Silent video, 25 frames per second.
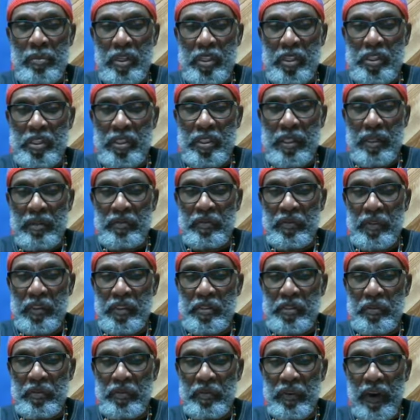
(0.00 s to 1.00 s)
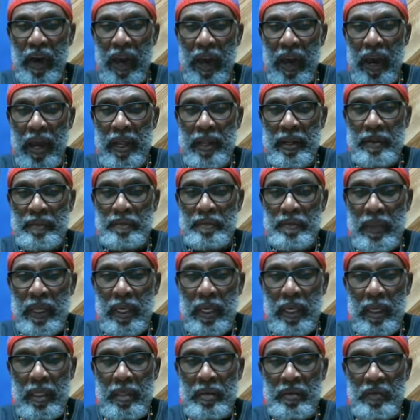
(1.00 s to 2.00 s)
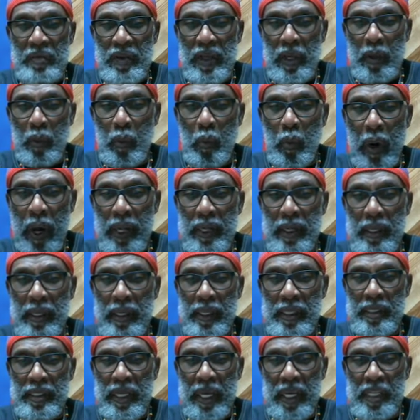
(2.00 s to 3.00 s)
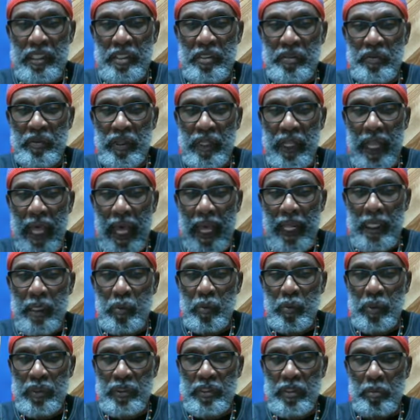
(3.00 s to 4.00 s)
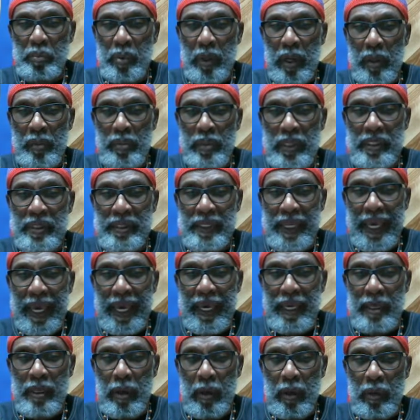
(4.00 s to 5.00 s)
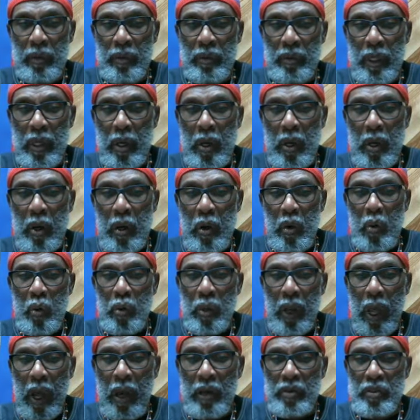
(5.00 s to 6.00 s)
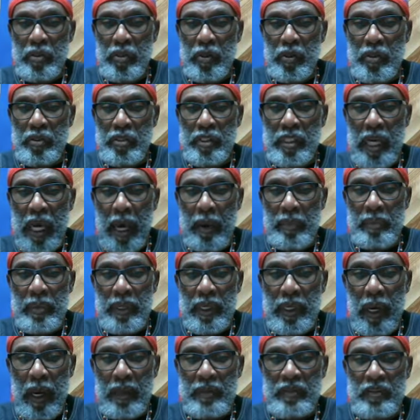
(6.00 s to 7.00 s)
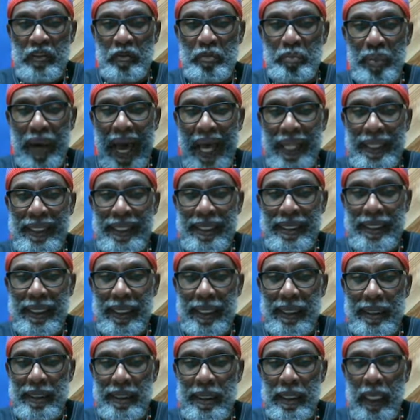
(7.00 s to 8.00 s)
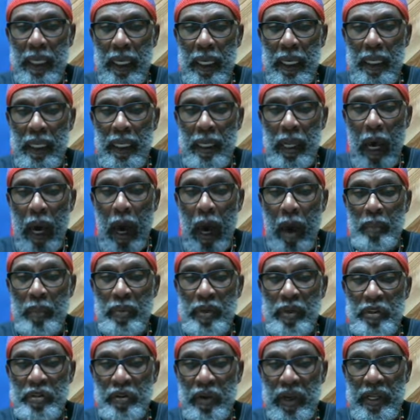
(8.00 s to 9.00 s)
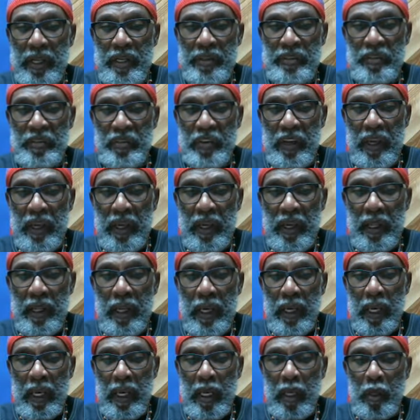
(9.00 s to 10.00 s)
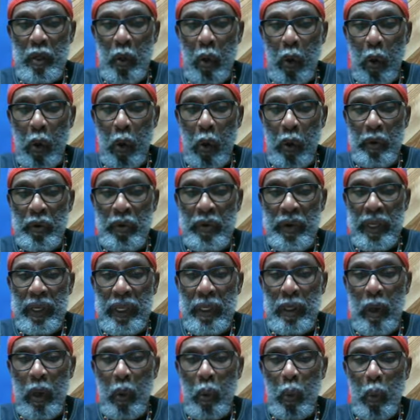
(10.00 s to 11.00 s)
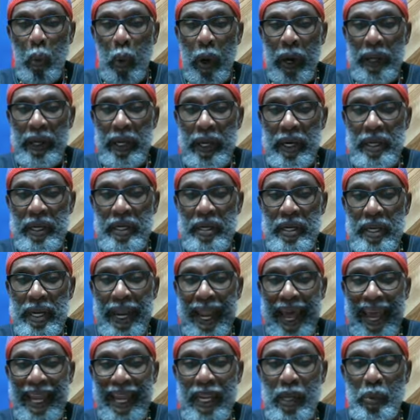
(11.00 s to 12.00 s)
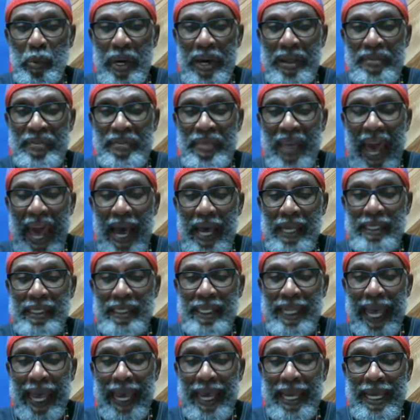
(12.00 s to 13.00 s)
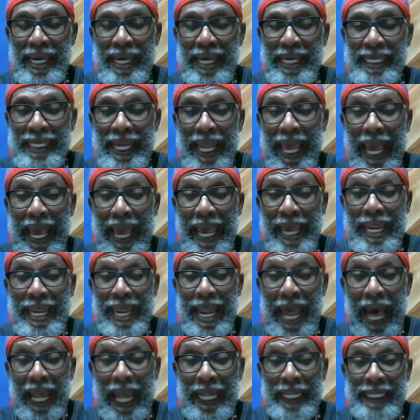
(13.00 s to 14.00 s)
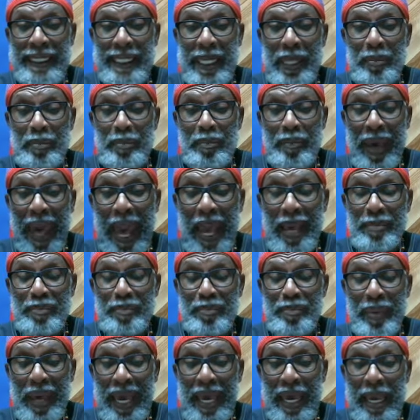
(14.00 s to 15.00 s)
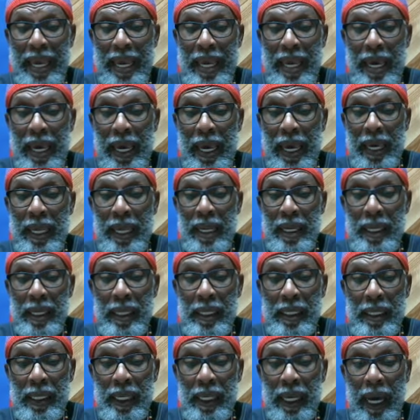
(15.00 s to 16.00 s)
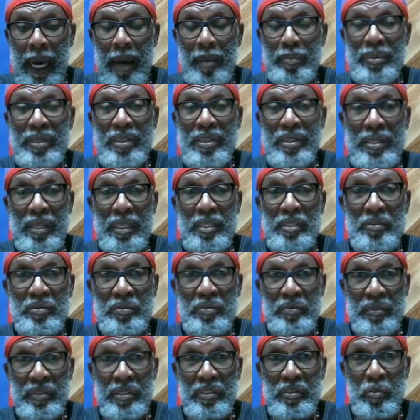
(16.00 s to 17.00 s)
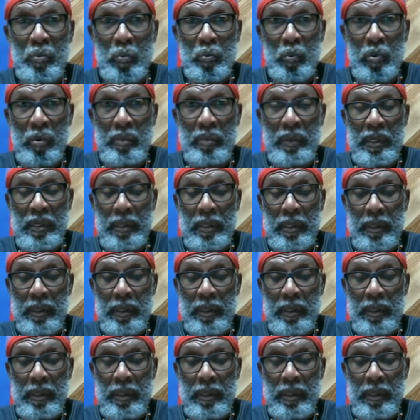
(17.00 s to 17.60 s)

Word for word: Michigan official fired in the Flint water catastrophe likely was a public scapegoat who lost her job because of politics, an arbitrator said in ordering $191,880 in back pay and other compensation for this woman.